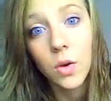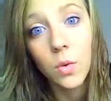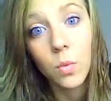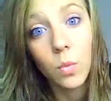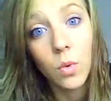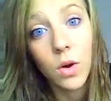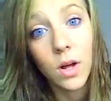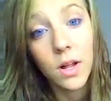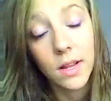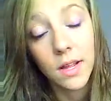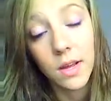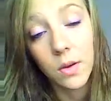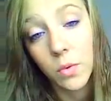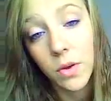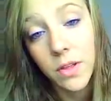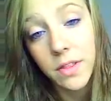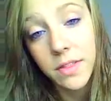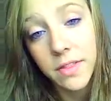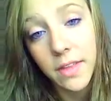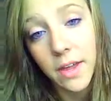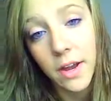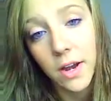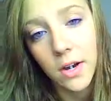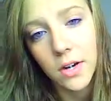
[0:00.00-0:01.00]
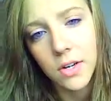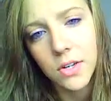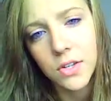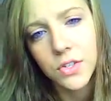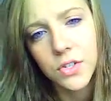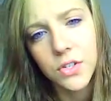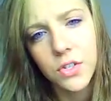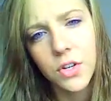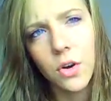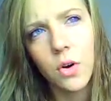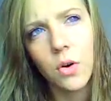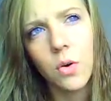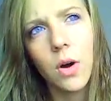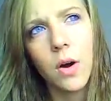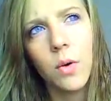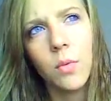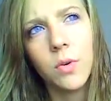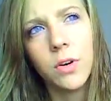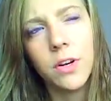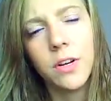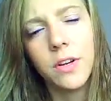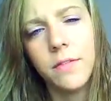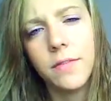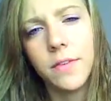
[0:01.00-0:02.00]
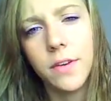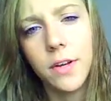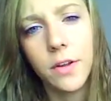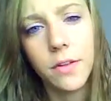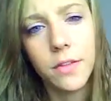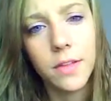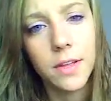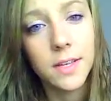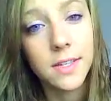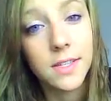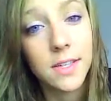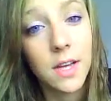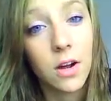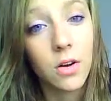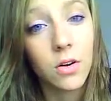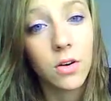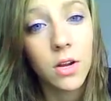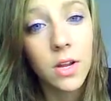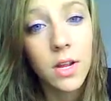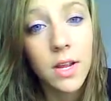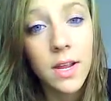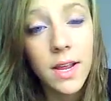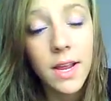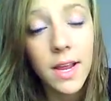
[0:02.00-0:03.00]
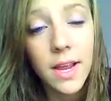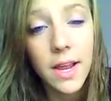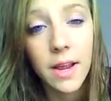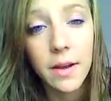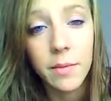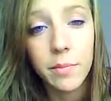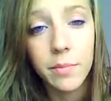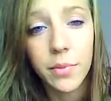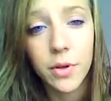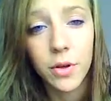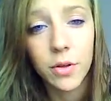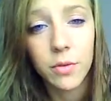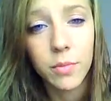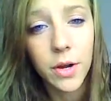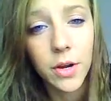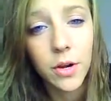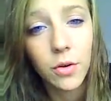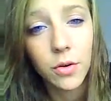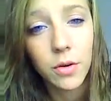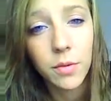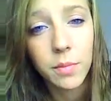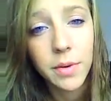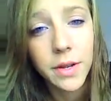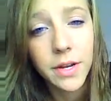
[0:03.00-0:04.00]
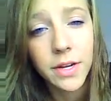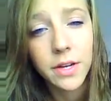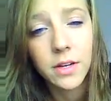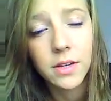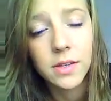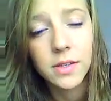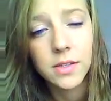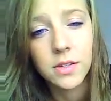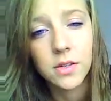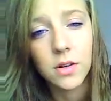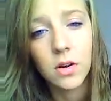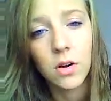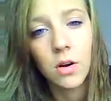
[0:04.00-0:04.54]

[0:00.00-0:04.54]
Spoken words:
while I went there, so I wanted to figure things out and build my own opinions